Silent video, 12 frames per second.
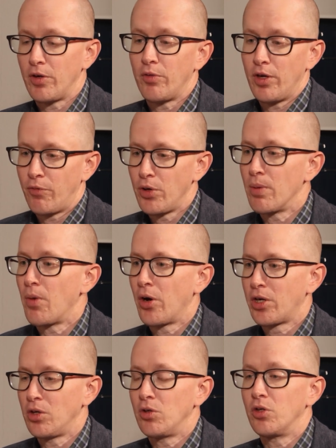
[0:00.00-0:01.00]
If you're a
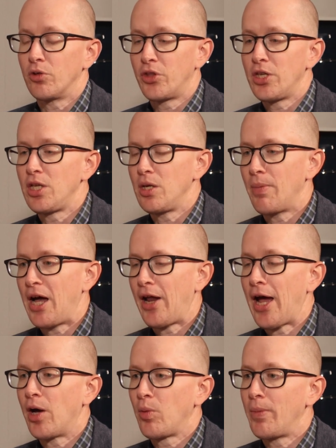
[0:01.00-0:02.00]
marketer and you're thinking about
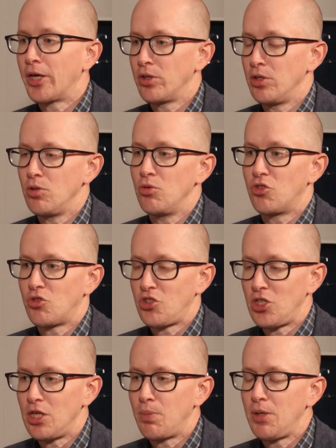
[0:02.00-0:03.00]
how am I going to use
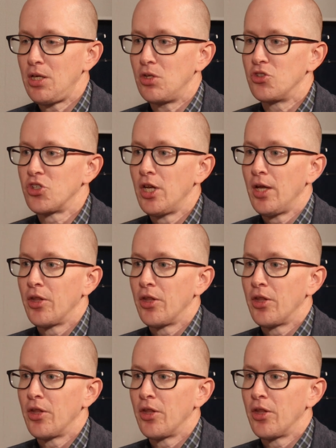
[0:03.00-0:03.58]
CDPs,